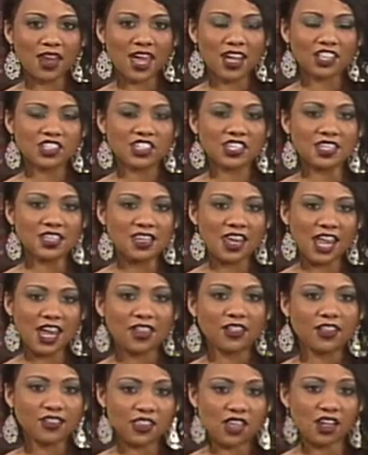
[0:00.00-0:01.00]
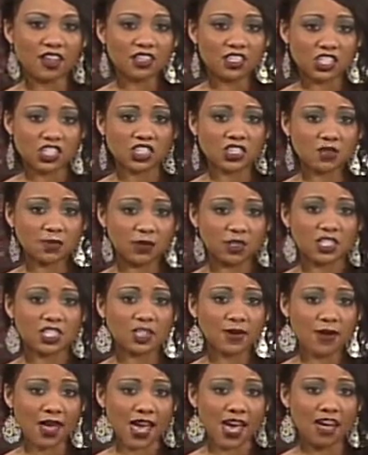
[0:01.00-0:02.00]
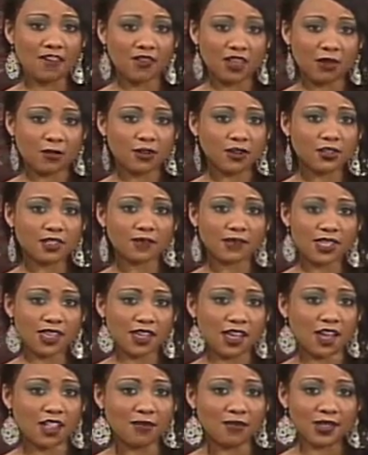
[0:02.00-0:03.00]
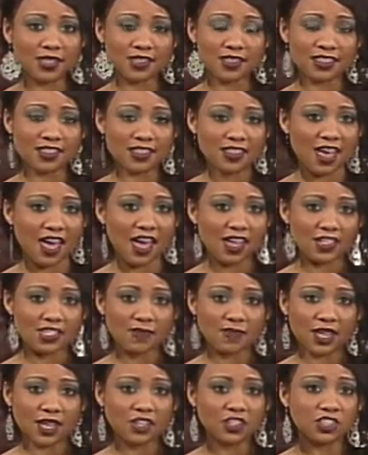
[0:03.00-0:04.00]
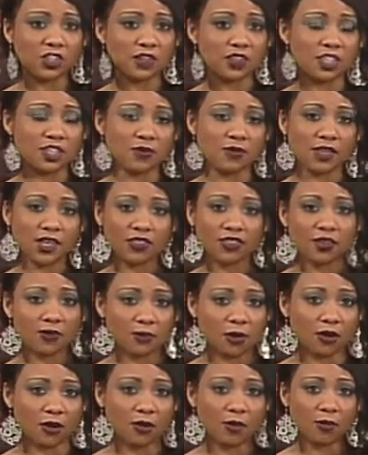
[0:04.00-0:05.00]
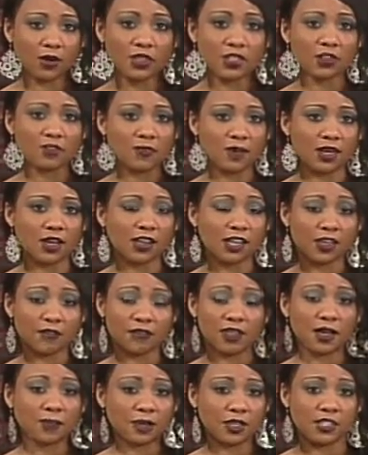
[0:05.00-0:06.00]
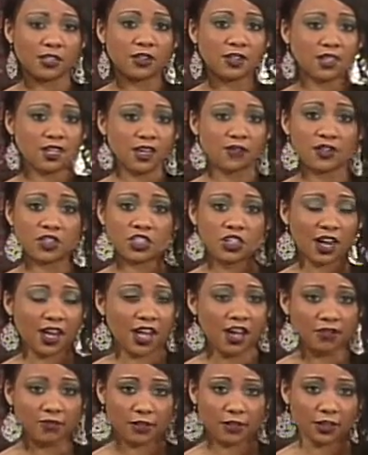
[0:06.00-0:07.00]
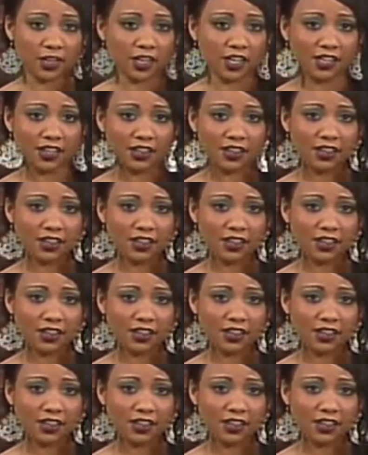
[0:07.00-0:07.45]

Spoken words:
actually nailing the audition once you have it? What are some key elements to that, to making sure that you get the role once you've been given the opportunity to even try out for it?